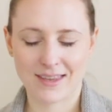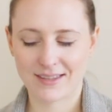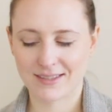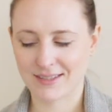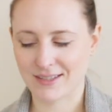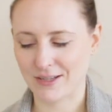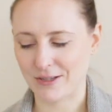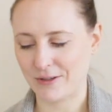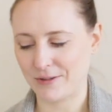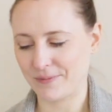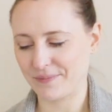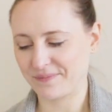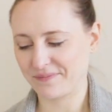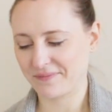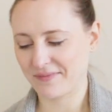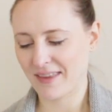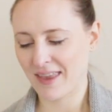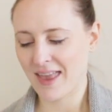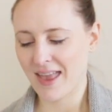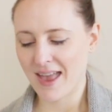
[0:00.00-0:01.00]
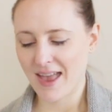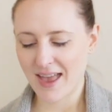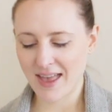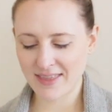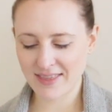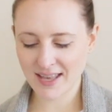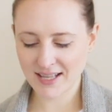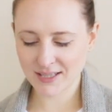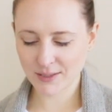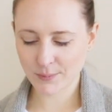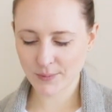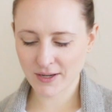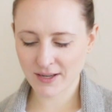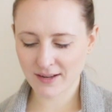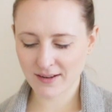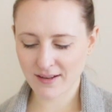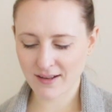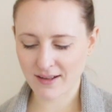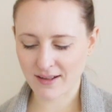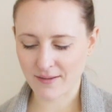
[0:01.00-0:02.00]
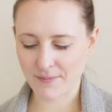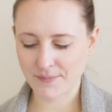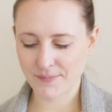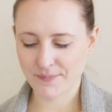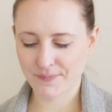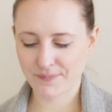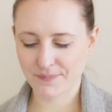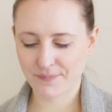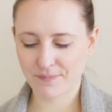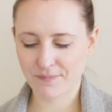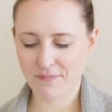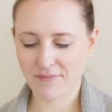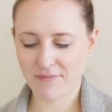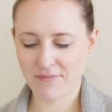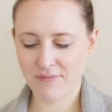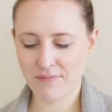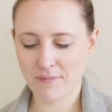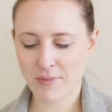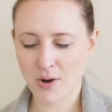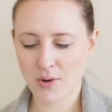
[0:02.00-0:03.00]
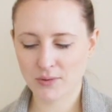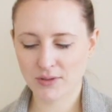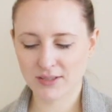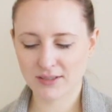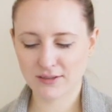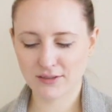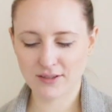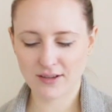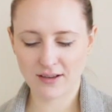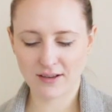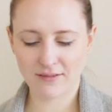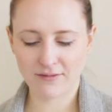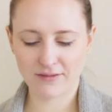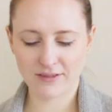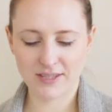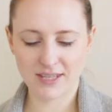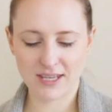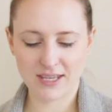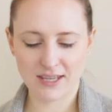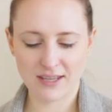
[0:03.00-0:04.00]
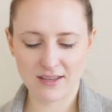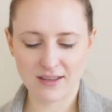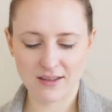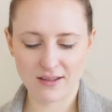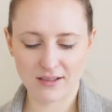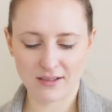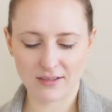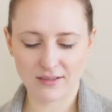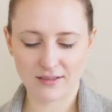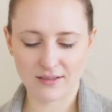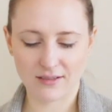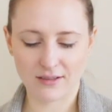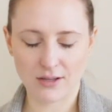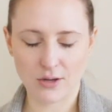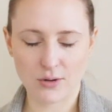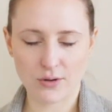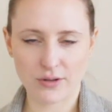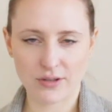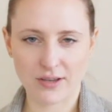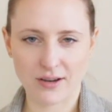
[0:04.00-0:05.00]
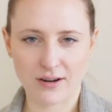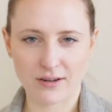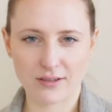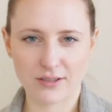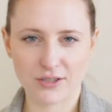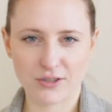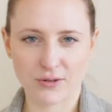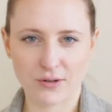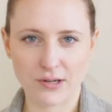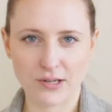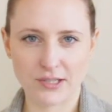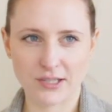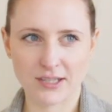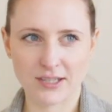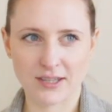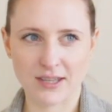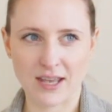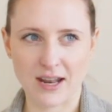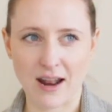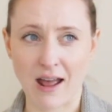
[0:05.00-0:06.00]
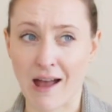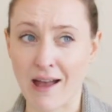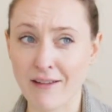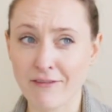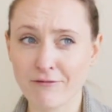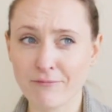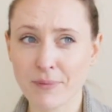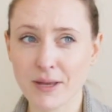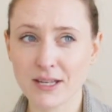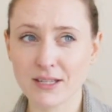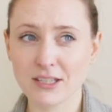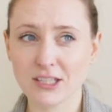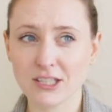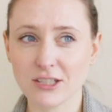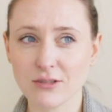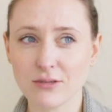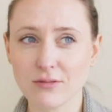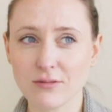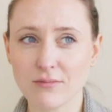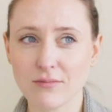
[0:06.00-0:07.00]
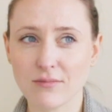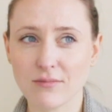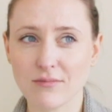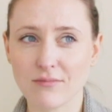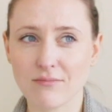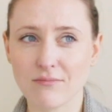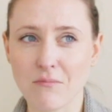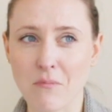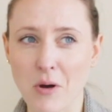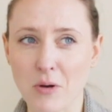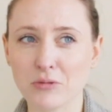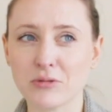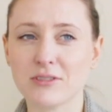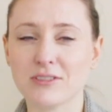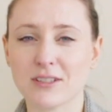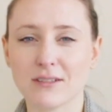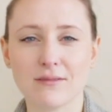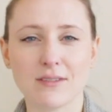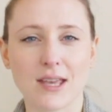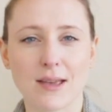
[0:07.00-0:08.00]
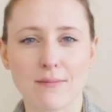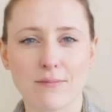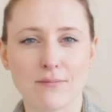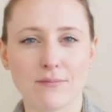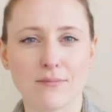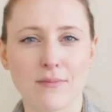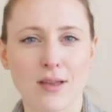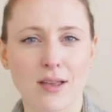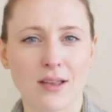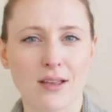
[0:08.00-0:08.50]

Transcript: So, and that's what most of the local yarn stores that I've been to, most of them